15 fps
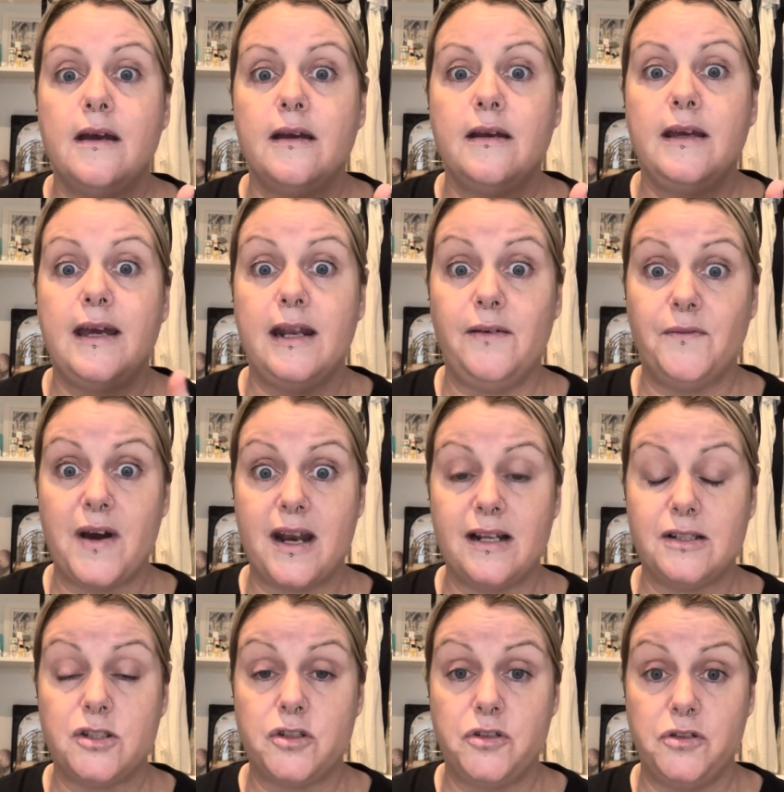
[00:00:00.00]
you get
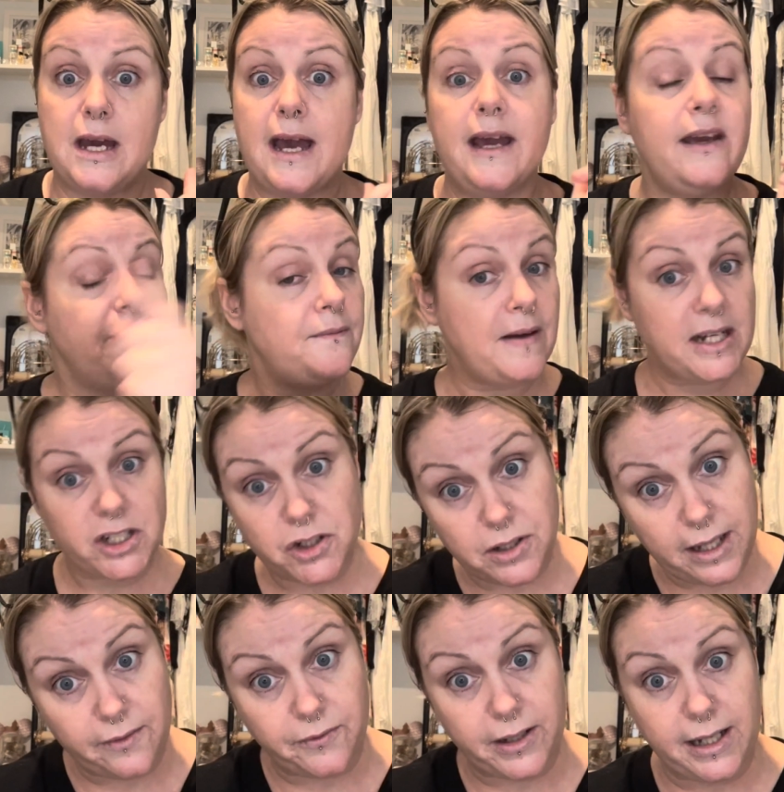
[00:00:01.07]
invited to a facial
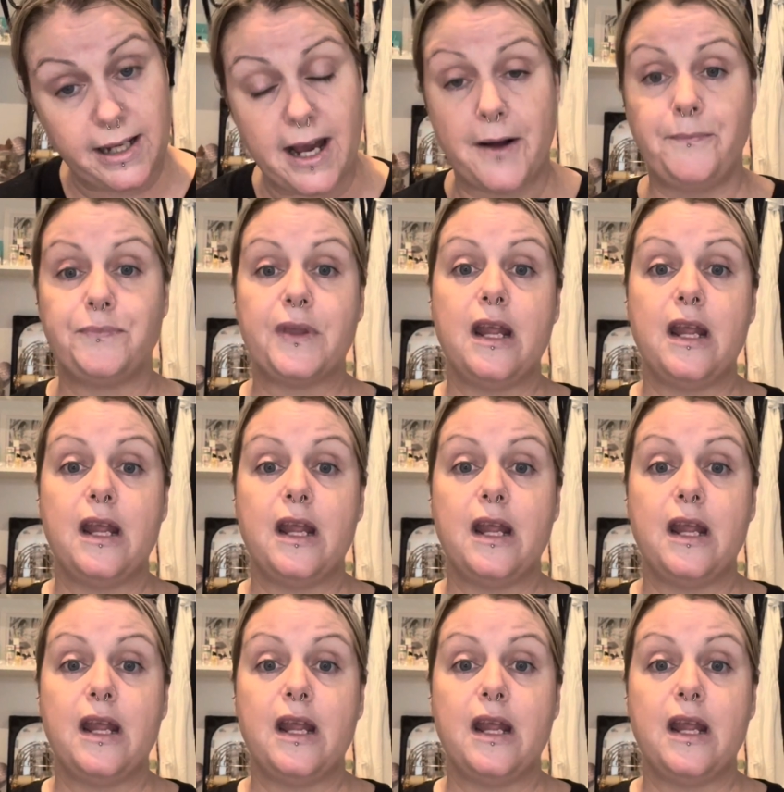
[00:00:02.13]
every year.